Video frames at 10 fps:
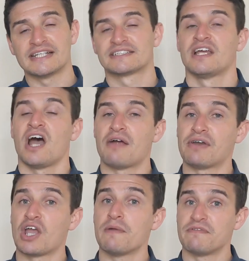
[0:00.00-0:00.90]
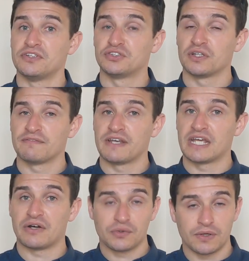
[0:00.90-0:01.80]
the list. I really hope you've enjoyed the
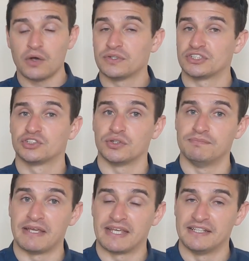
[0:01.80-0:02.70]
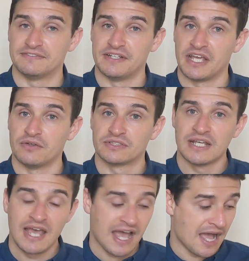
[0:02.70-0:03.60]
video. I always enjoyed making these videos.
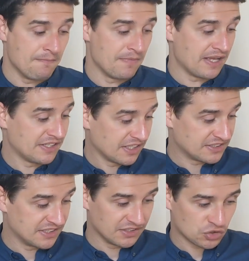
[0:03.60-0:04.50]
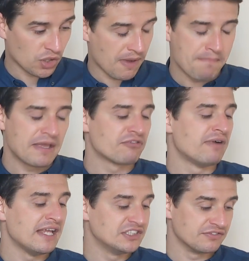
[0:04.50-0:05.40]
Nice to talk about a big
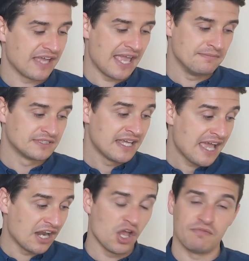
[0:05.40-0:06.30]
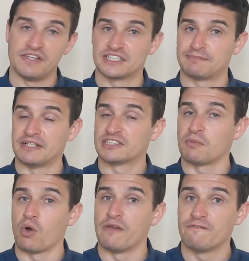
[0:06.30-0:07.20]
range of games, and hopefully this has been
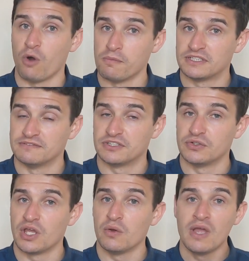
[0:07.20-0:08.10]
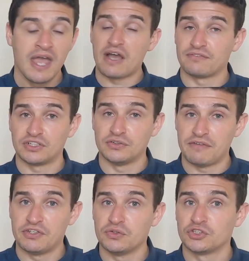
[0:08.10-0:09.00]
somewhat informative to you.
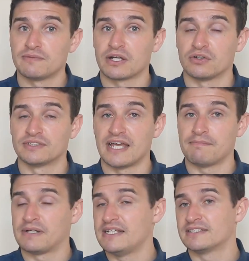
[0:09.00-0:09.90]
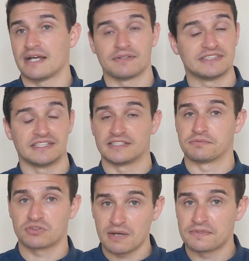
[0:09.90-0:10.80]
If you do enjoy my content, please consider
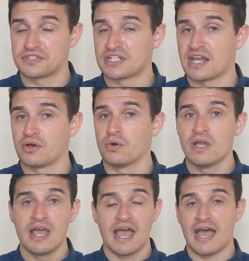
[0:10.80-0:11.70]
subscribing to the channel,